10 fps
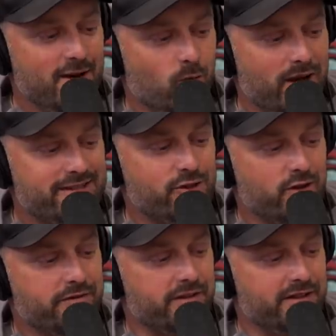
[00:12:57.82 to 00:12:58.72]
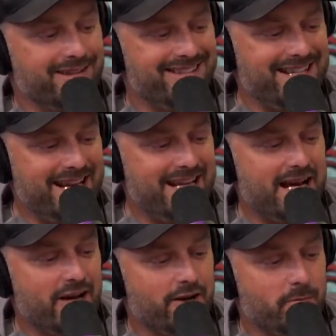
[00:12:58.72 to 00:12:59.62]
Wes Griffin, Nate,
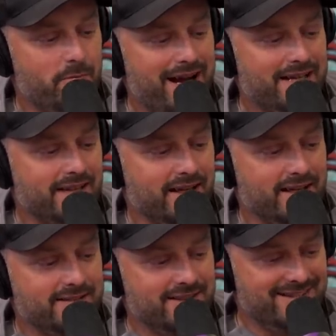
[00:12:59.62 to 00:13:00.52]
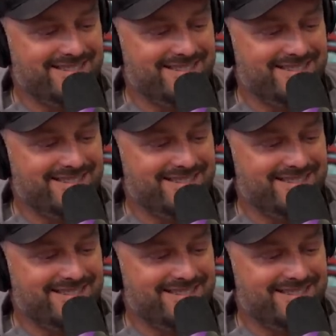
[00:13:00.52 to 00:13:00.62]
Aaron, and Back Nine.